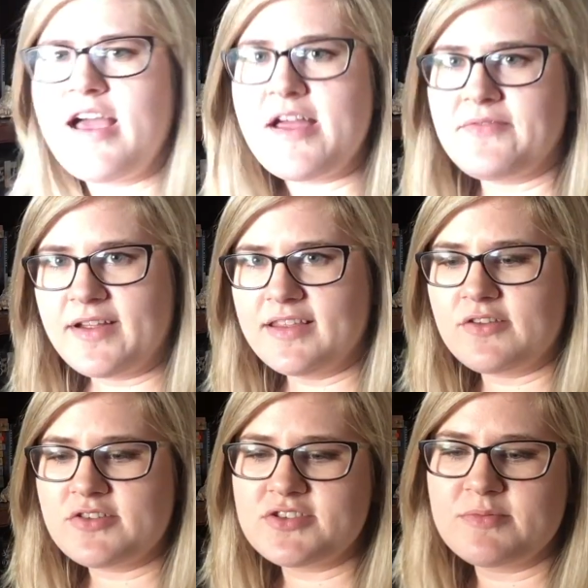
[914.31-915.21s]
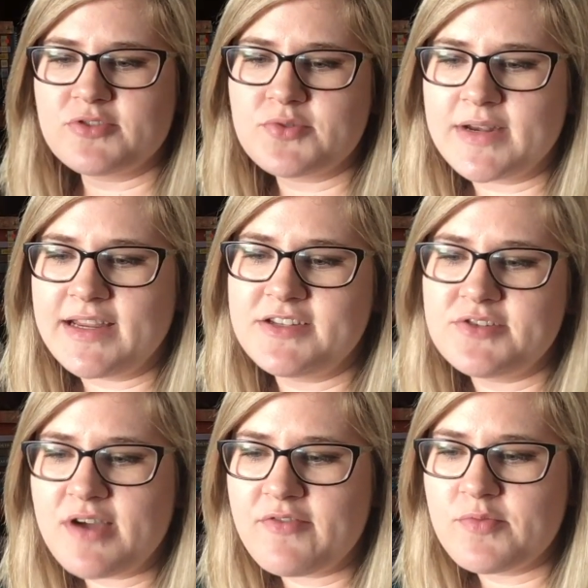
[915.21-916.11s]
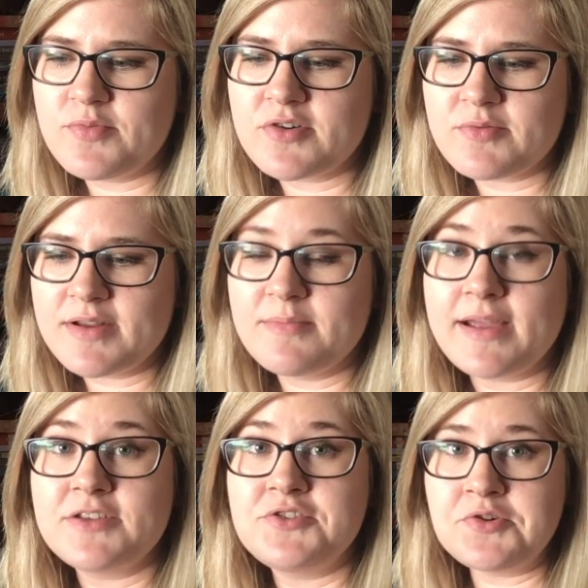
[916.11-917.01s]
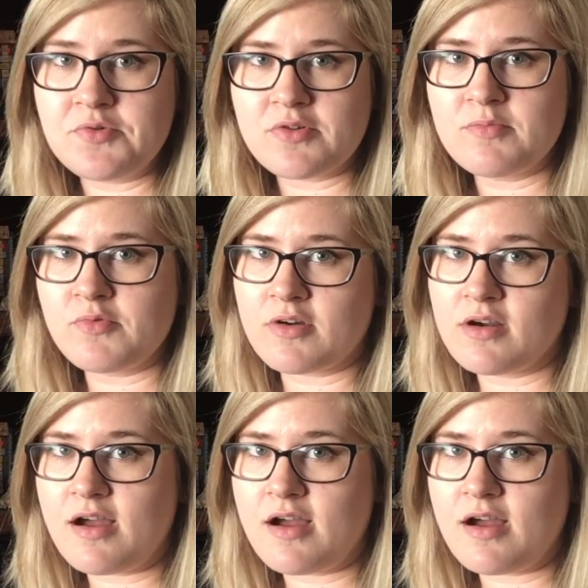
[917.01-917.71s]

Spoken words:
And finally, question number 20. Do you have a book written by 2 or more